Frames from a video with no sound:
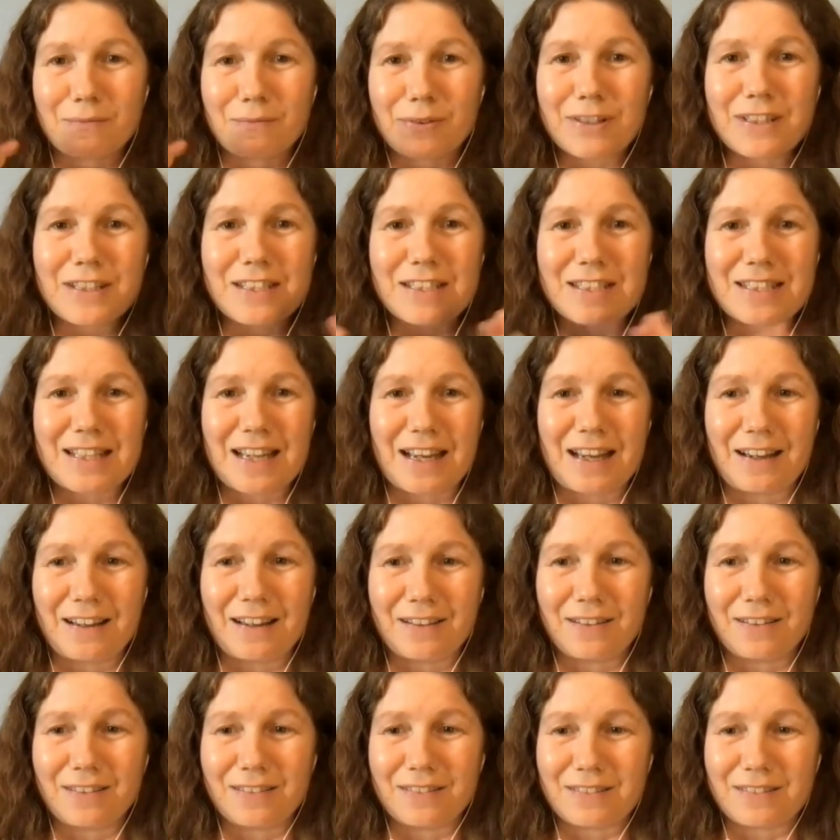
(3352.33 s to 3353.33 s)
Please
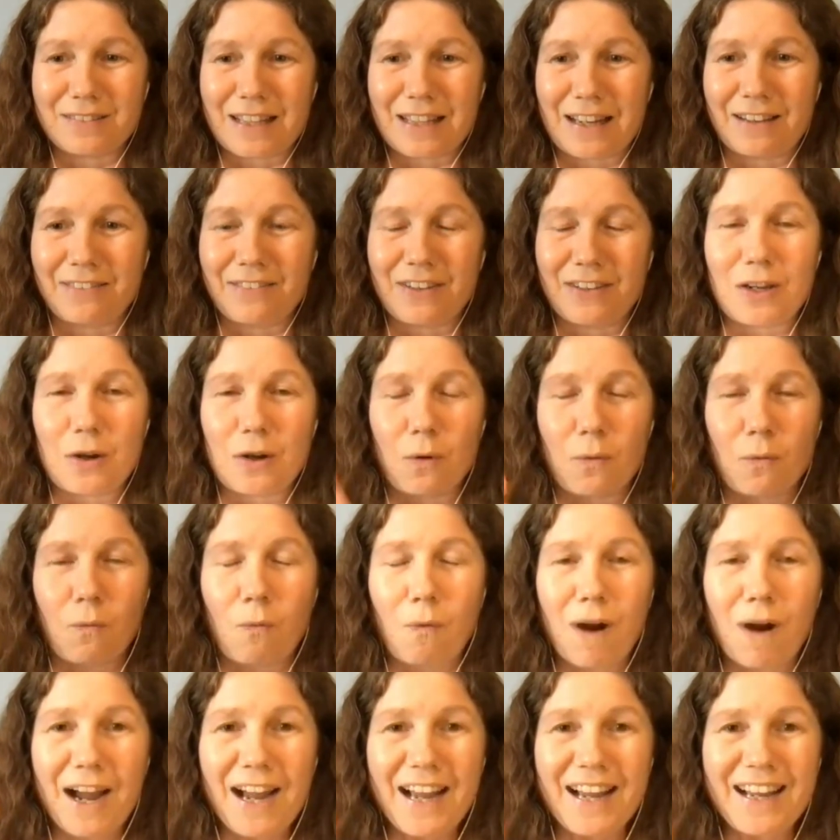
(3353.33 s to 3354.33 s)
tell me,
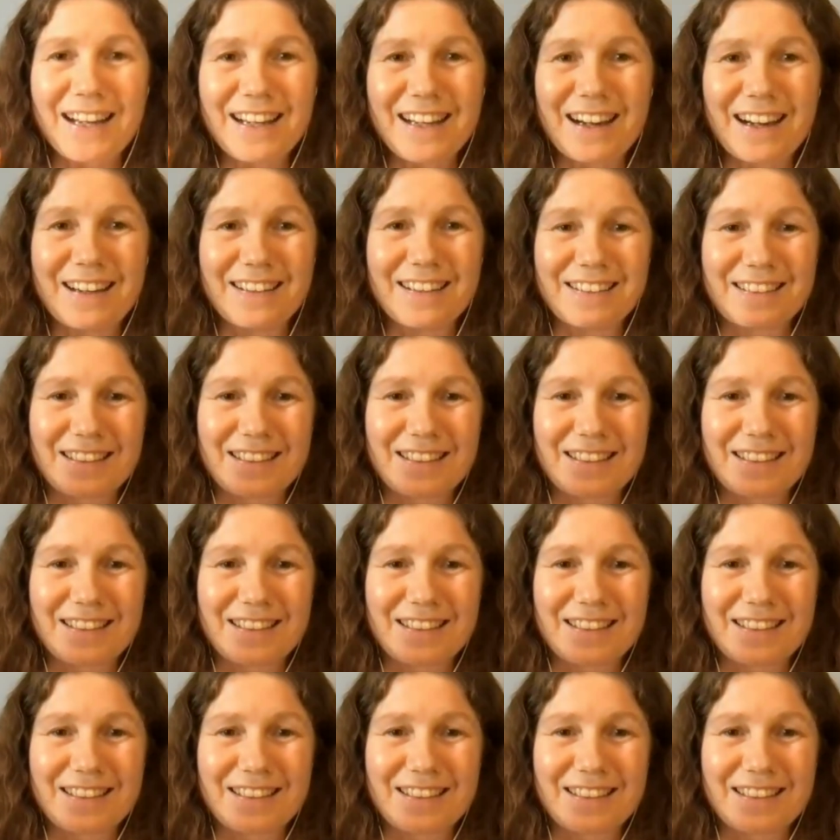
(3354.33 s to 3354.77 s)
why